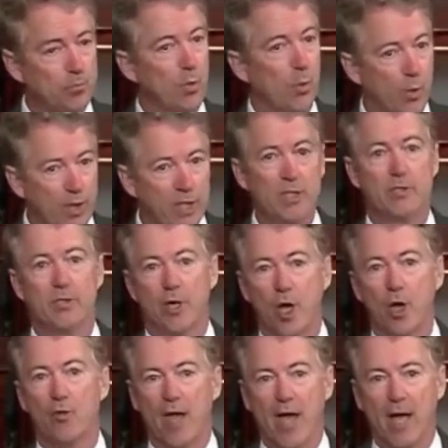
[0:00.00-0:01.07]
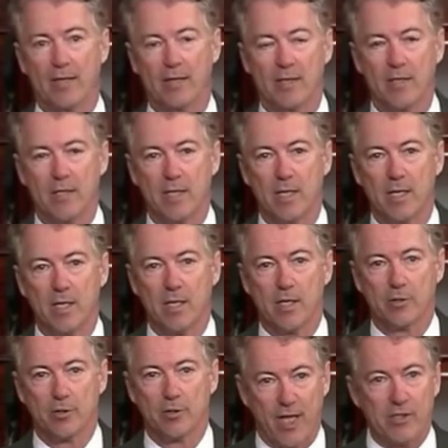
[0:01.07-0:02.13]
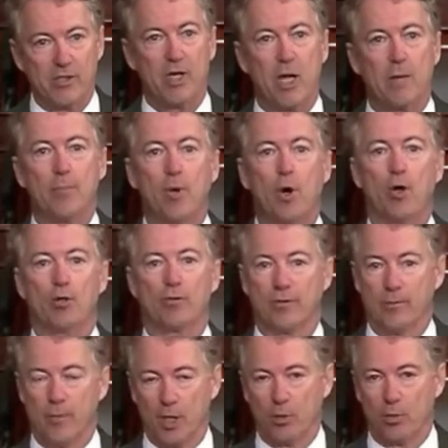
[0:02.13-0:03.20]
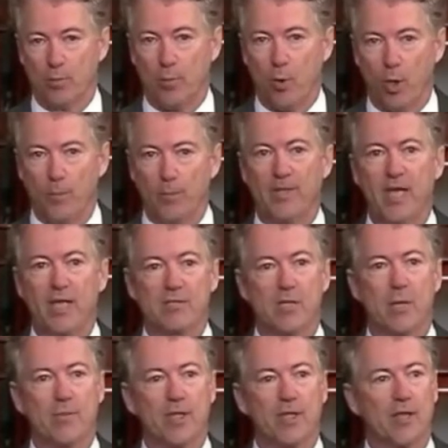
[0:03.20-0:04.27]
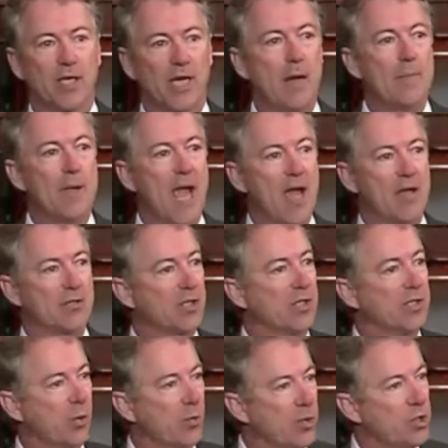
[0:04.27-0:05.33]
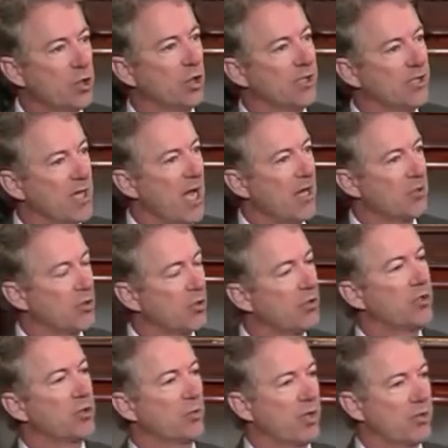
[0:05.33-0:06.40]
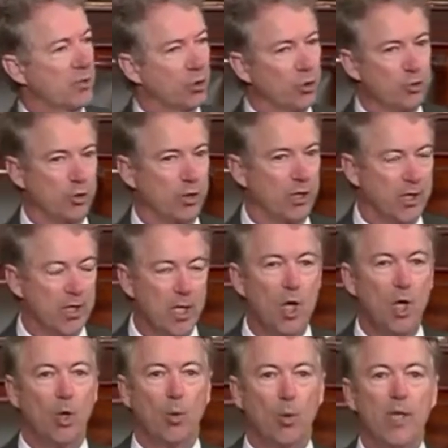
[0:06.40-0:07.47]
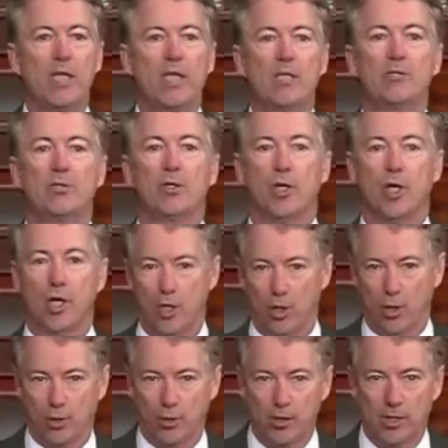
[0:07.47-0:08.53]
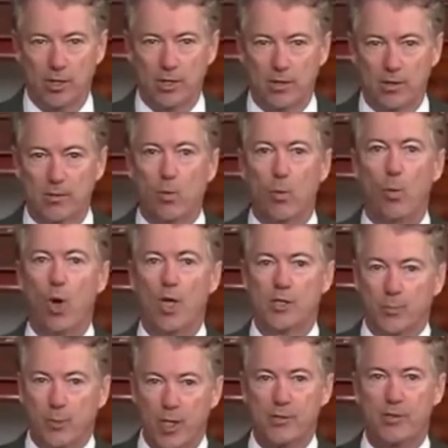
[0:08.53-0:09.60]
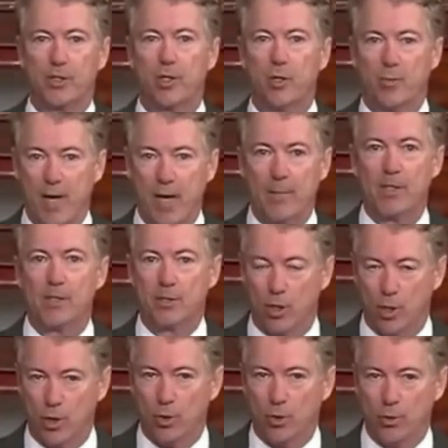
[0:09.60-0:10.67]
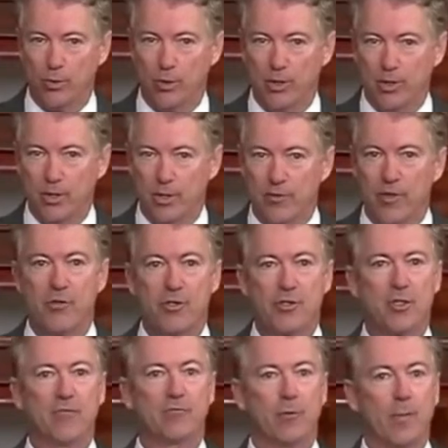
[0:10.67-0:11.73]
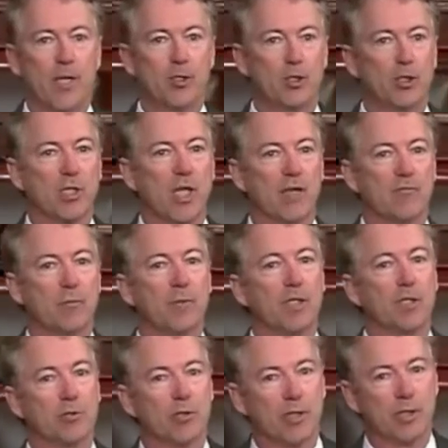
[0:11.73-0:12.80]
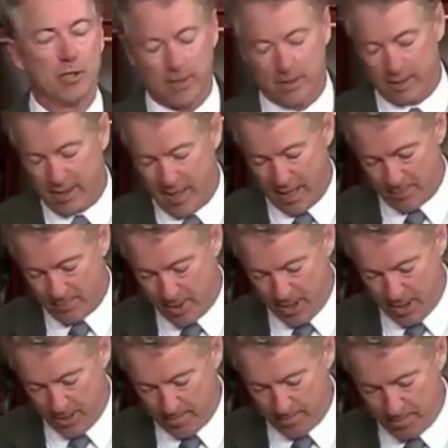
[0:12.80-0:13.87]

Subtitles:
We need to know that. So that's not part of the Mueller report, but that's something that I'm asking that we should attach to this resolution. We need to know, was President Obama told that this information came from the Hillary Clinton campaign?